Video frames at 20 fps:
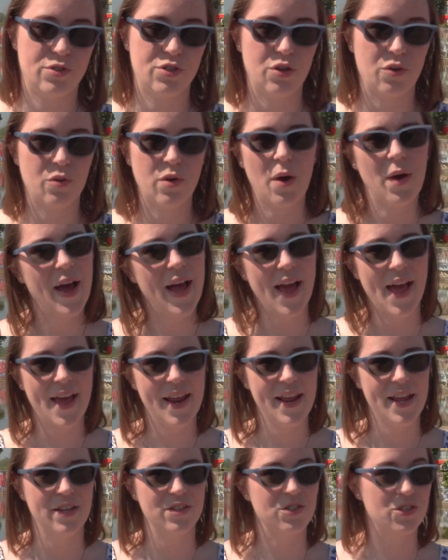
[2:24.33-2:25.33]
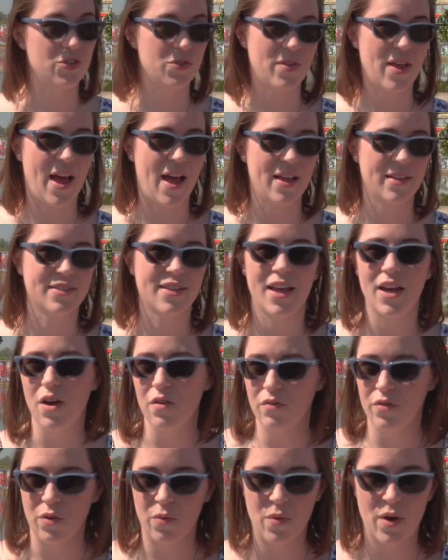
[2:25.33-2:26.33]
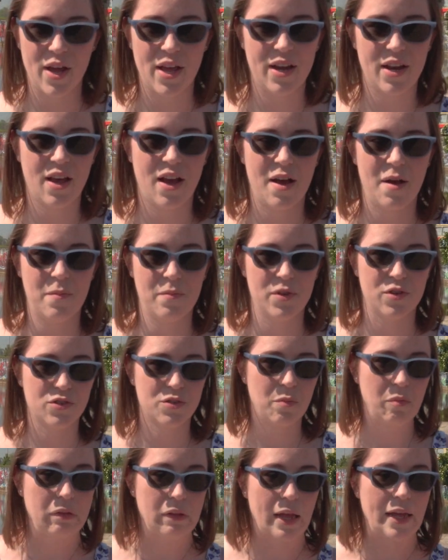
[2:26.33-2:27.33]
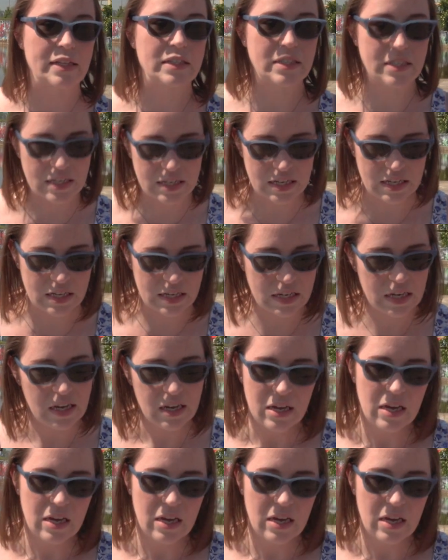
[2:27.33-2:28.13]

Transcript: So go ahead and do that. Sign up for one. There's plenty.